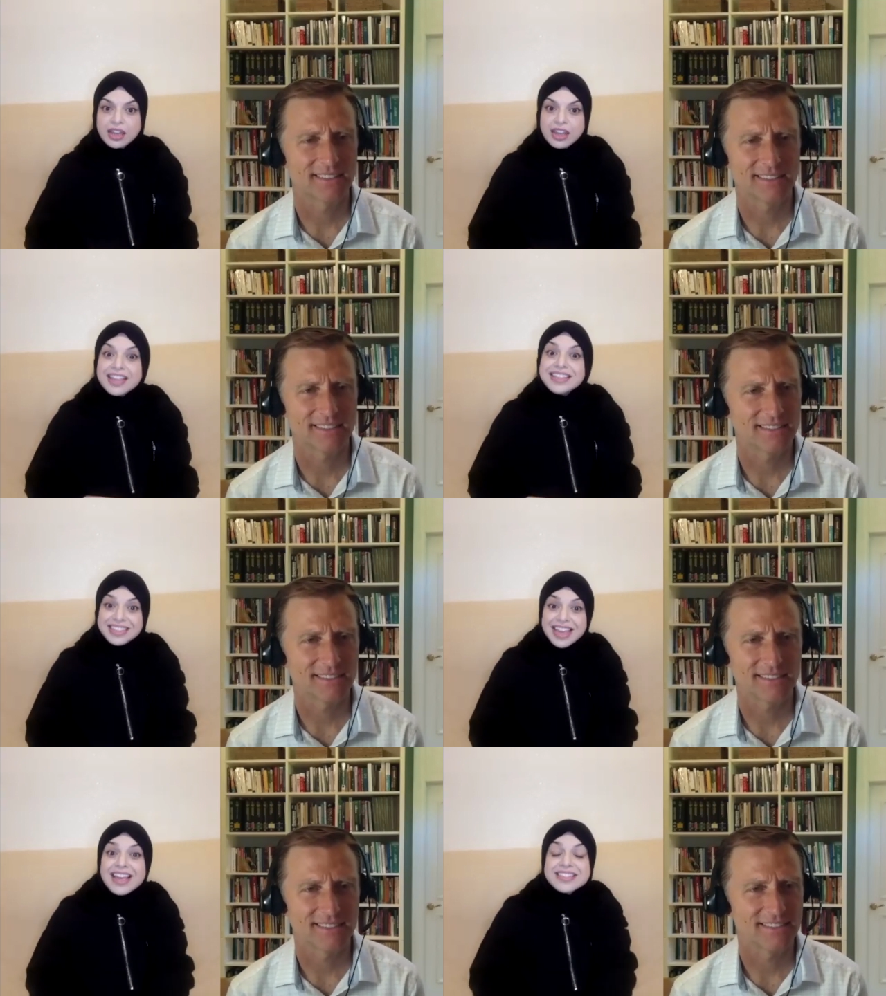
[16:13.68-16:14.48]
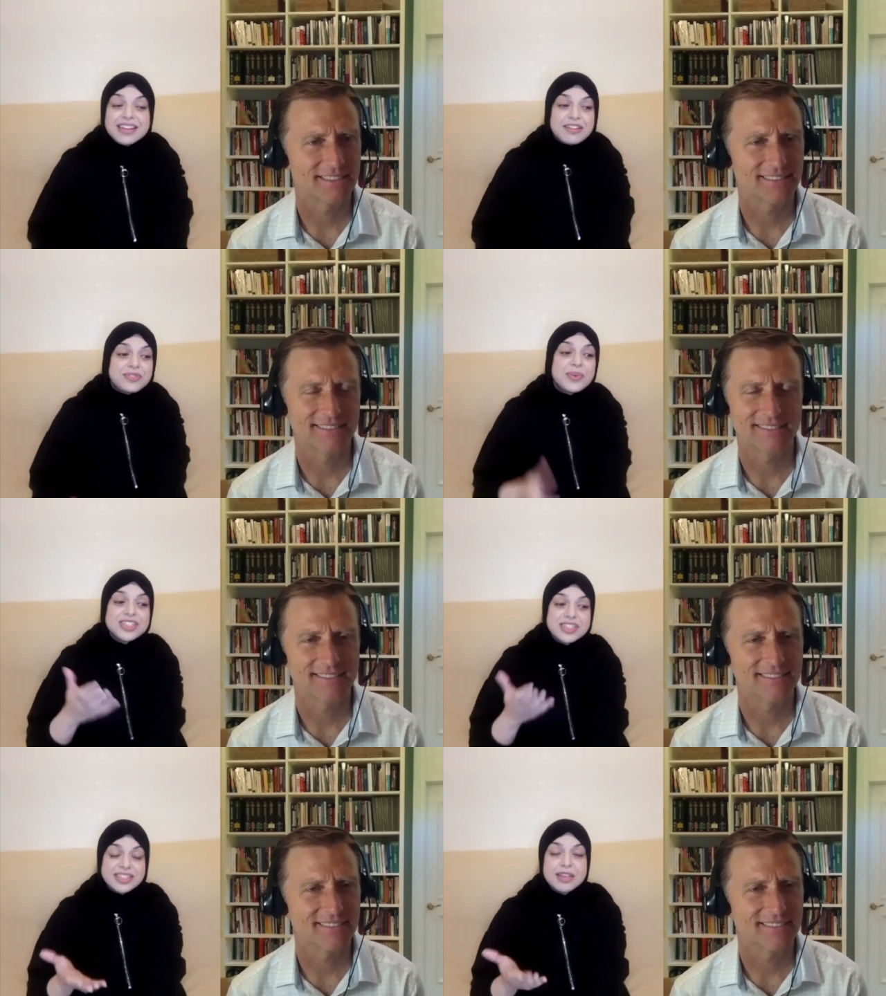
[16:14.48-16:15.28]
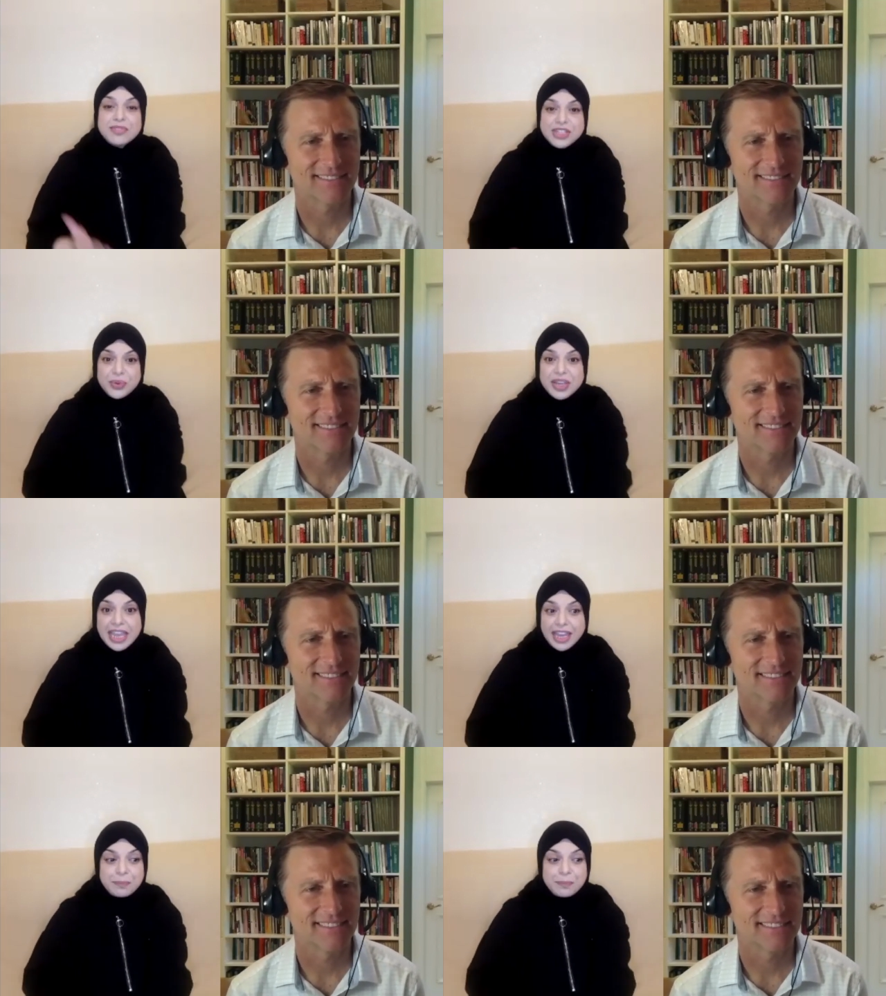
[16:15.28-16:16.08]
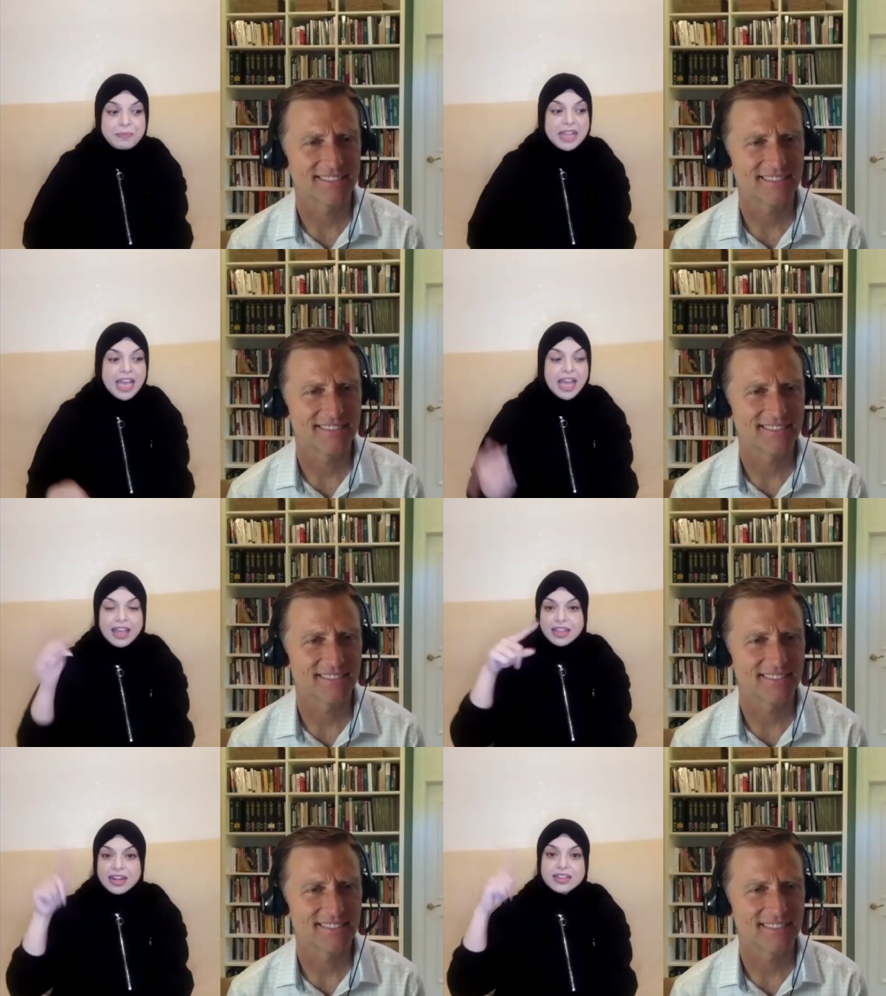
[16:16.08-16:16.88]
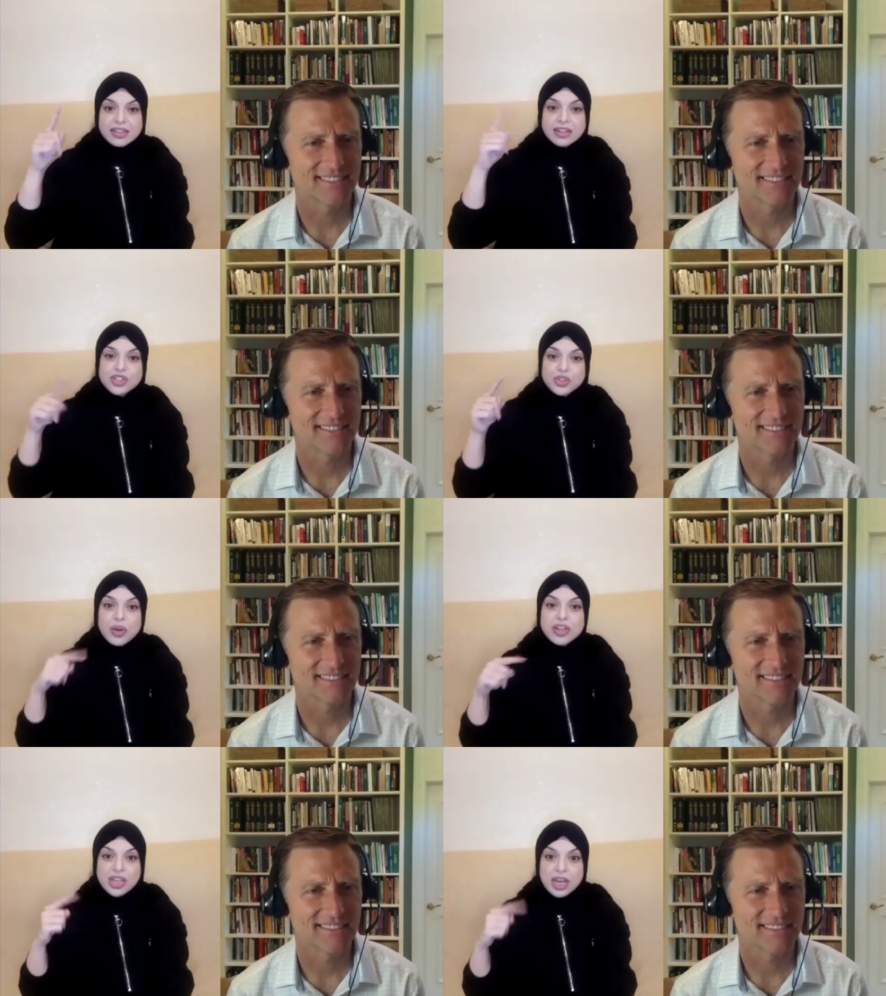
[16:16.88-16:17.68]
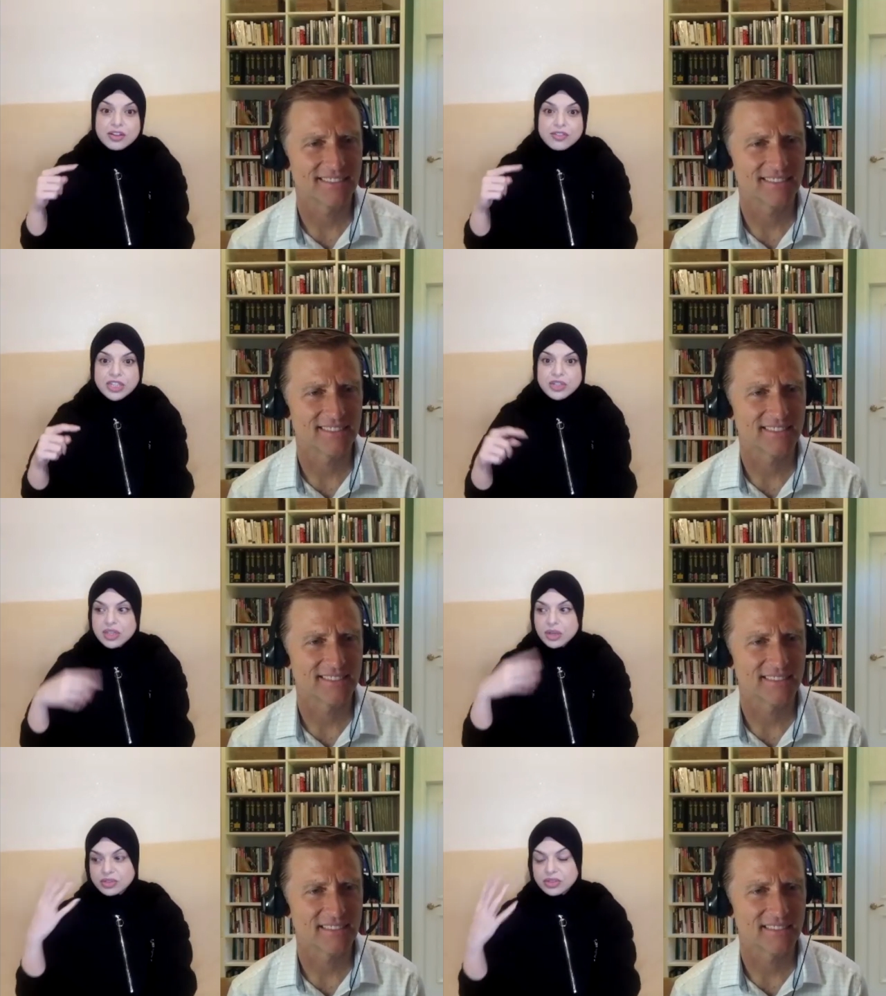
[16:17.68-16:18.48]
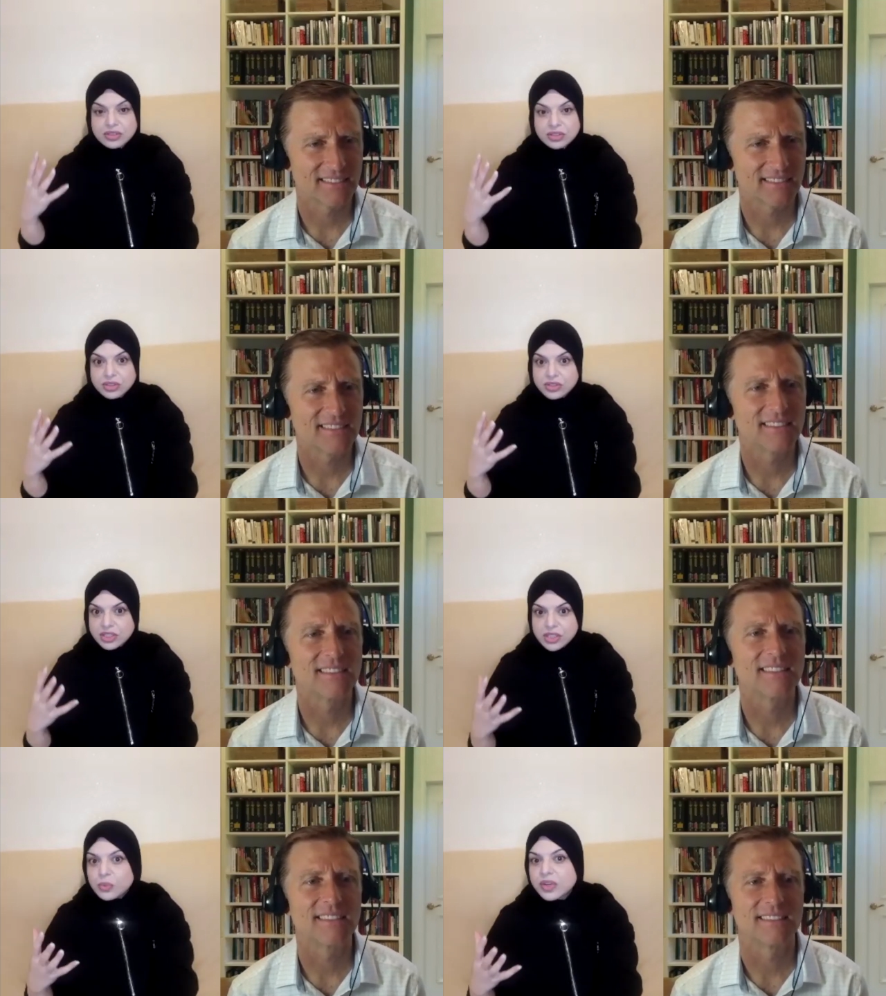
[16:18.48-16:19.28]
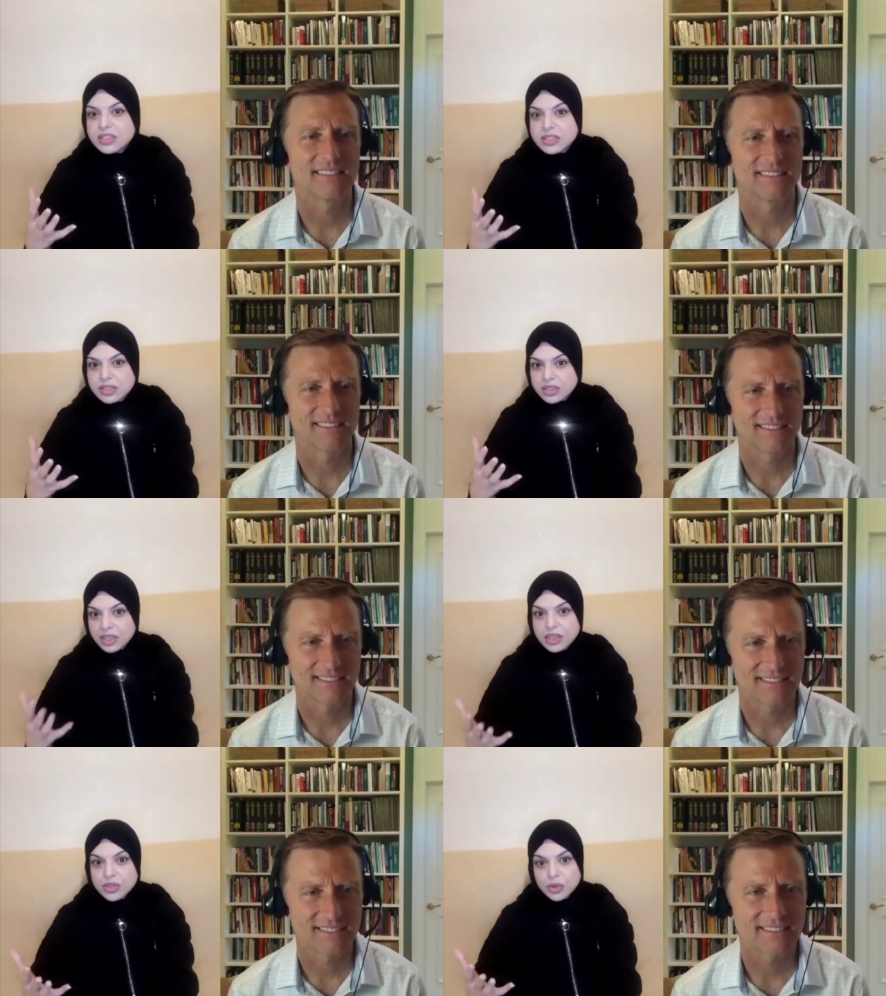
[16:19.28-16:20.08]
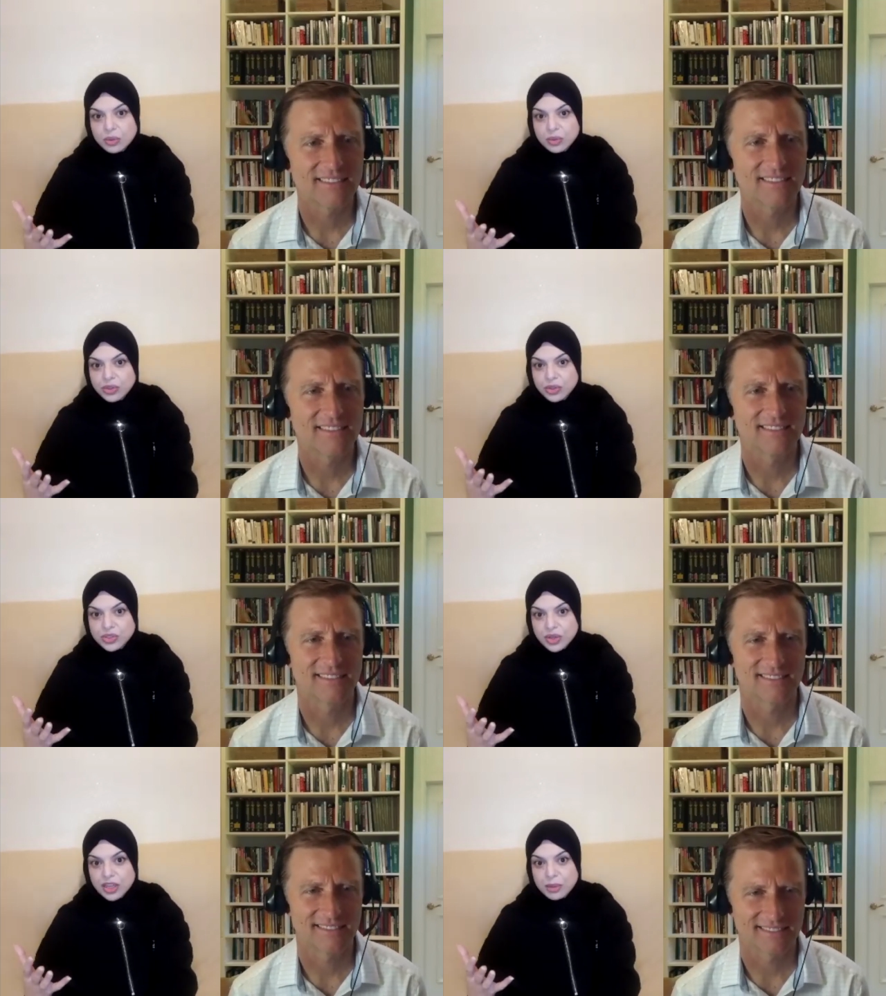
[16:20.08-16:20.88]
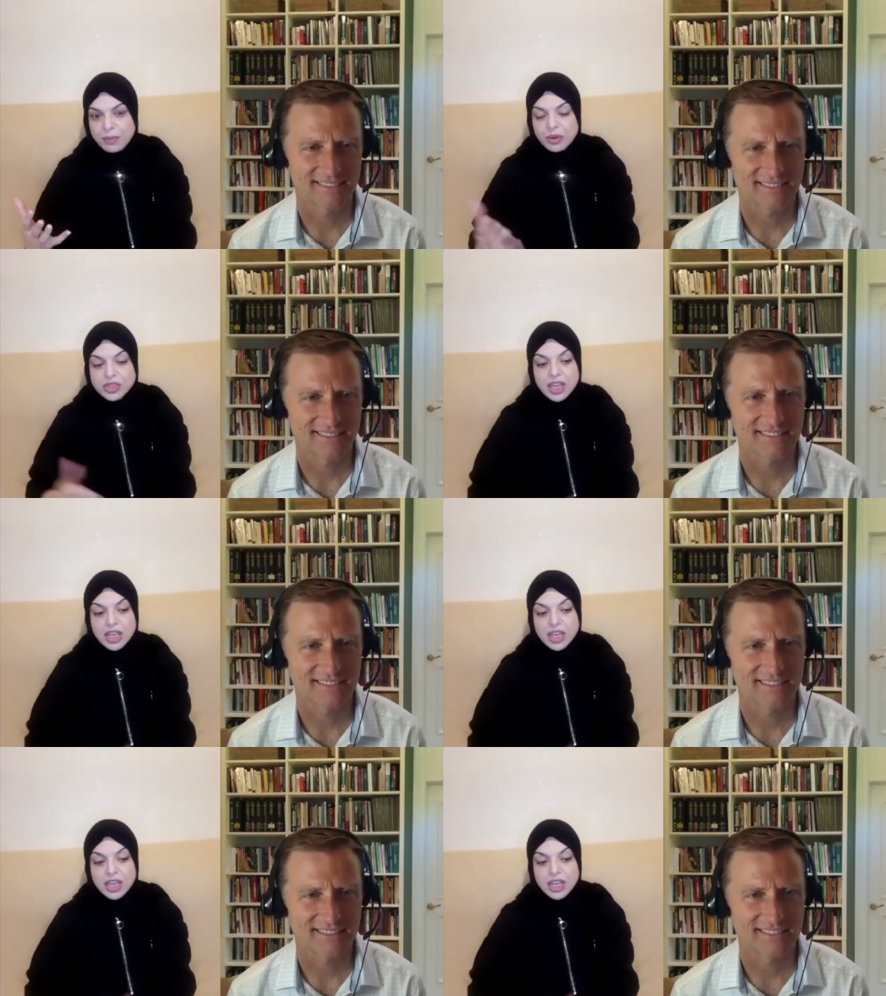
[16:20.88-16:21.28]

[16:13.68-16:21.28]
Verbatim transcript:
Speaker 1: Yes, and I've watched the same video again. And then I started to watch other videos. I want to see what's this keto you're talking about.